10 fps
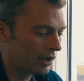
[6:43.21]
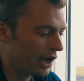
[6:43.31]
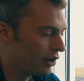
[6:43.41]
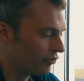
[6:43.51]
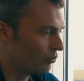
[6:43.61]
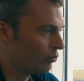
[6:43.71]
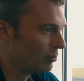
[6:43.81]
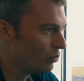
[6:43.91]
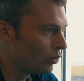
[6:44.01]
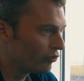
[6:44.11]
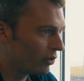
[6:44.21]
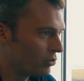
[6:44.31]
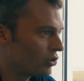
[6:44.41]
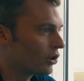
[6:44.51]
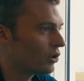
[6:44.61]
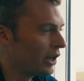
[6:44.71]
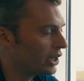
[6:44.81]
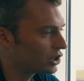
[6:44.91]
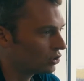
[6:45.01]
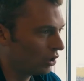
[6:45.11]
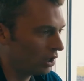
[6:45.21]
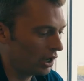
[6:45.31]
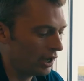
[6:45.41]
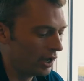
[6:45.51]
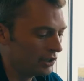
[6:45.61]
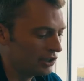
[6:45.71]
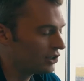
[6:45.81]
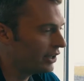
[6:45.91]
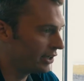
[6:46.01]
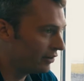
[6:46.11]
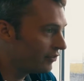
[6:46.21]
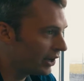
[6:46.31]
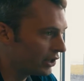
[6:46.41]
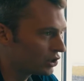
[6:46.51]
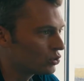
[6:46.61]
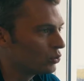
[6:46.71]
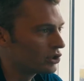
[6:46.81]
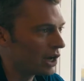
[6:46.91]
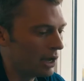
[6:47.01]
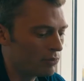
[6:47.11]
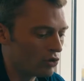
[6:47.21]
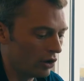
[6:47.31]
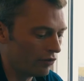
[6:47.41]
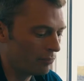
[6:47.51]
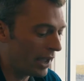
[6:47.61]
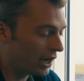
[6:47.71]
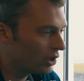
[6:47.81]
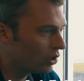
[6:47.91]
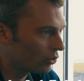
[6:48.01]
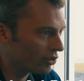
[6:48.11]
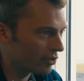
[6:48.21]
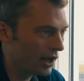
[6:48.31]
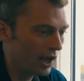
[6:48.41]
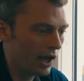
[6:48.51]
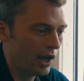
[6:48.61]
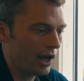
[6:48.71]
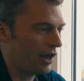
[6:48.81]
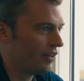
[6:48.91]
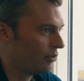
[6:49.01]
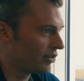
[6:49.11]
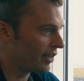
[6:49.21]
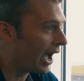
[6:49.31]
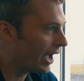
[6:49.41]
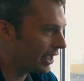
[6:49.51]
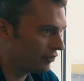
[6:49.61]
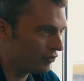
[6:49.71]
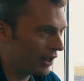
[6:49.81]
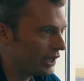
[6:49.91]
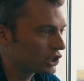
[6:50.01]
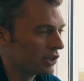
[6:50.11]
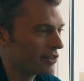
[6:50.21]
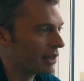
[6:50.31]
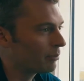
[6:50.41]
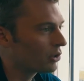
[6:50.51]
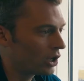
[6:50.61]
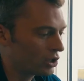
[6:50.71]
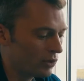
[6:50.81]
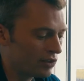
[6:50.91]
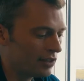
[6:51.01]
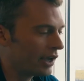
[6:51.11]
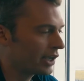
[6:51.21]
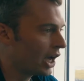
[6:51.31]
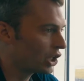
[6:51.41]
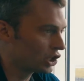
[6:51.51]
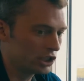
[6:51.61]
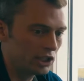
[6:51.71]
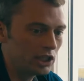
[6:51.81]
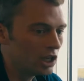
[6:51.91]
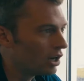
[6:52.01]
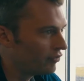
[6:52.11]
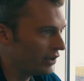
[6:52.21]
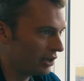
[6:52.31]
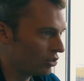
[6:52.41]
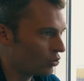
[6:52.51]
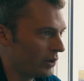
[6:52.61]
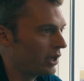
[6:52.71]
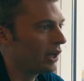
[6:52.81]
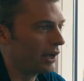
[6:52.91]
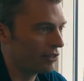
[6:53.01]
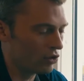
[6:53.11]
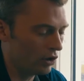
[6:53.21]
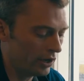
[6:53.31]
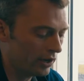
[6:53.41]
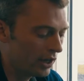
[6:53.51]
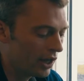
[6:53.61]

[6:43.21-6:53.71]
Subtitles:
kind of removed from circulation or declared invalid 2 types of banknotes. There is high inflation in some countries like Argentina, Venezuela, and so on.